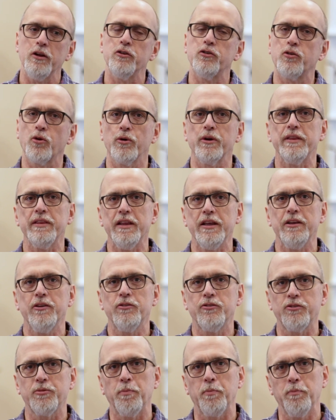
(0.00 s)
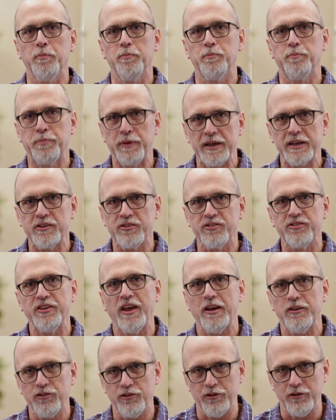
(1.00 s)
During these big
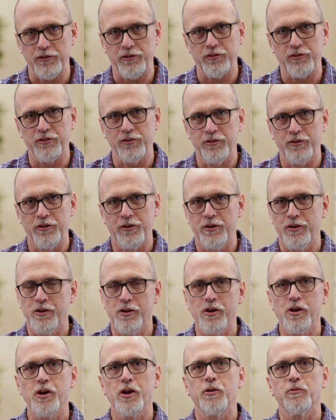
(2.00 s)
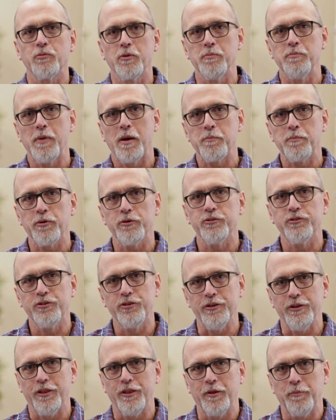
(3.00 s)
sessions, remember
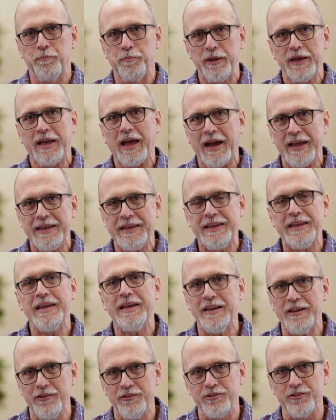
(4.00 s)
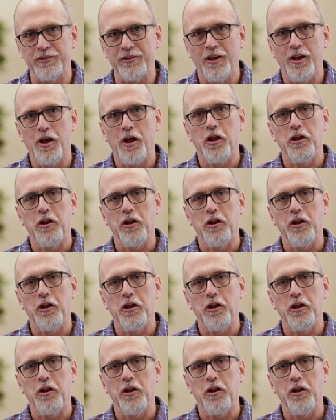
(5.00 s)
the big ideas.